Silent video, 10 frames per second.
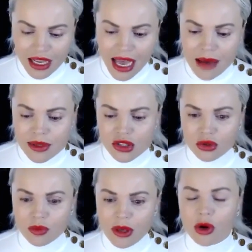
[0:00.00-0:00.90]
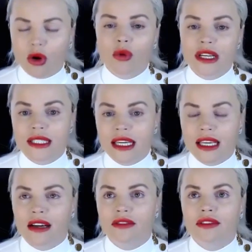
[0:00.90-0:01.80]
episode, people always
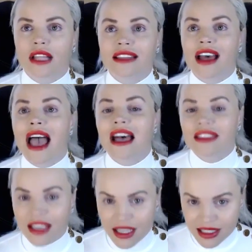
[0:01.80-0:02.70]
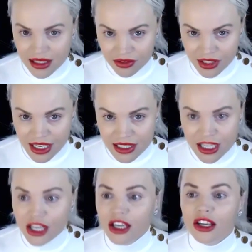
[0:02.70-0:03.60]
think of like the ethics of this.
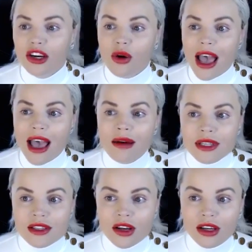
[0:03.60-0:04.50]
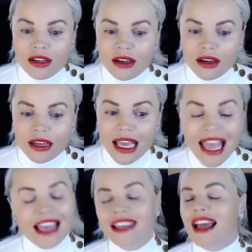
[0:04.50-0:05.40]
Amazon
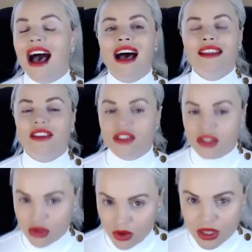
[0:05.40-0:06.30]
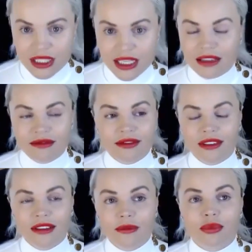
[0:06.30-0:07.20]
and other stores, and
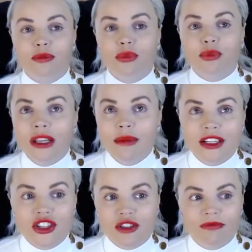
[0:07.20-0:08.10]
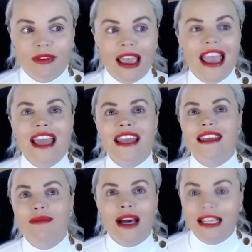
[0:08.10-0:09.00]
pretty much
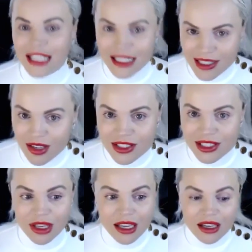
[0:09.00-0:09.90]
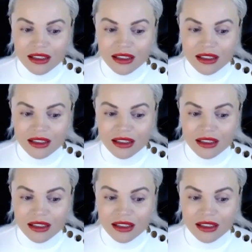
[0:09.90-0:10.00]
anybody that sells something,